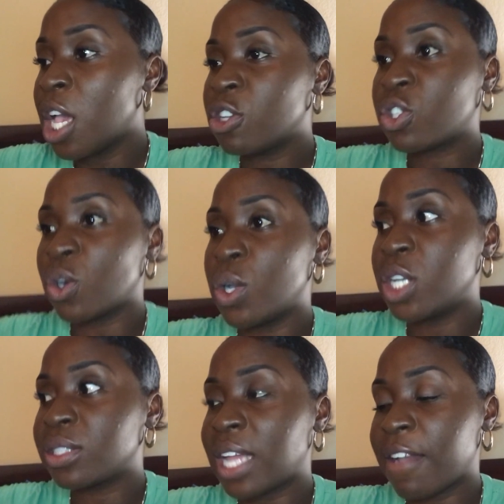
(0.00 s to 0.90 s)
So it
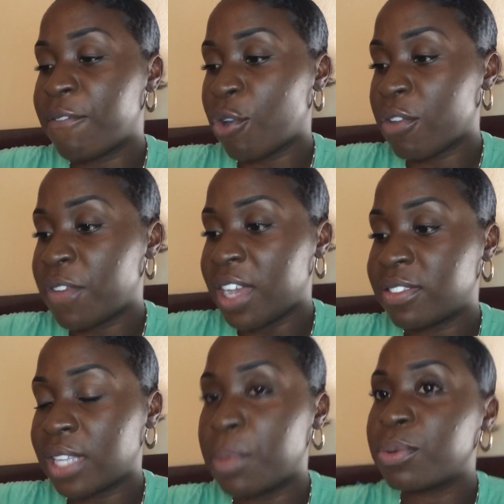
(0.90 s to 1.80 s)
was like 4 or 5
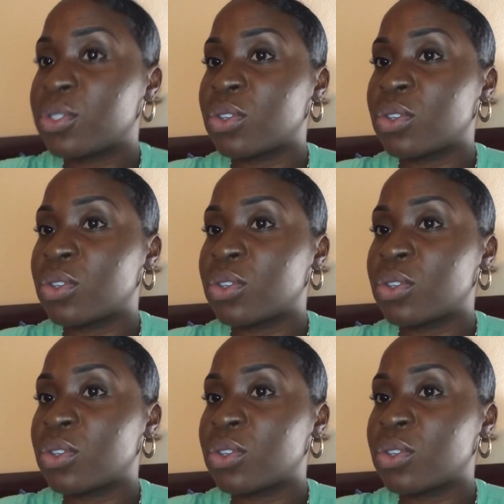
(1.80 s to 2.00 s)
staples.